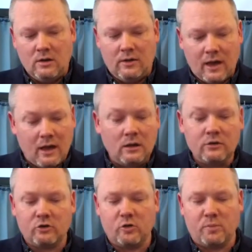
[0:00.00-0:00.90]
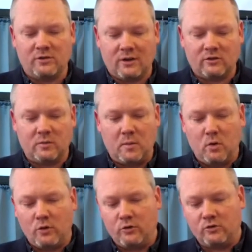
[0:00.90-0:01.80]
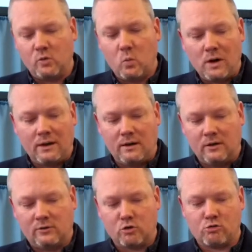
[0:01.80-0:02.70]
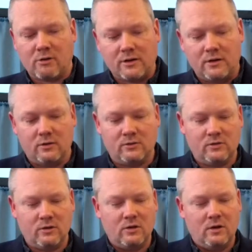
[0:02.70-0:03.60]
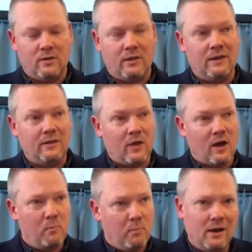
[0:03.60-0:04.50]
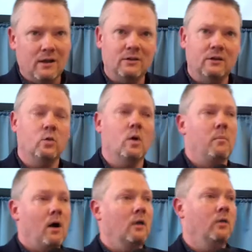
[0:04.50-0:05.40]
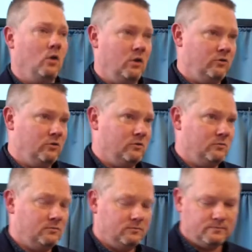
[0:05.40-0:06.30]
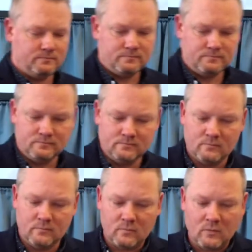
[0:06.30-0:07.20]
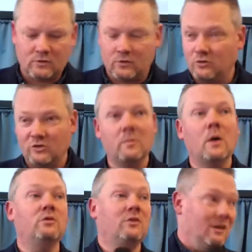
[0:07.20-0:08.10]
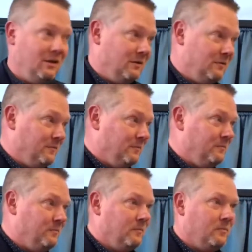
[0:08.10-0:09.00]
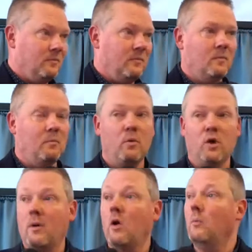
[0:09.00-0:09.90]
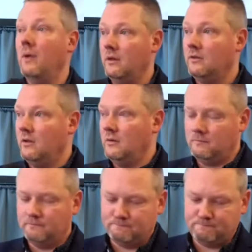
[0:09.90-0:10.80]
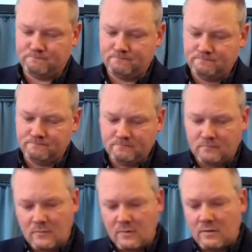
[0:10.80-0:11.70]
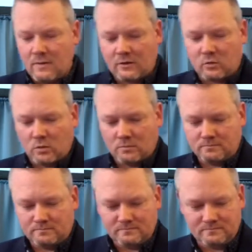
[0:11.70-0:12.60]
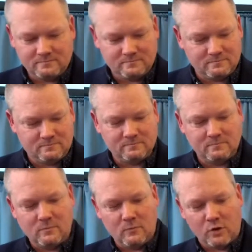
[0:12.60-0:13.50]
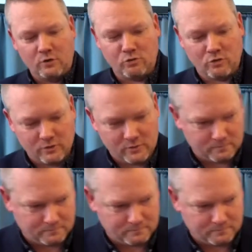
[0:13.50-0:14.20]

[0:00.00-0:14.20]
The elder should possess something more than just a willingness or a readiness. They need that ability to impart knowledge. It's not just about zeal, but about ability. Next one. Not a drunkard.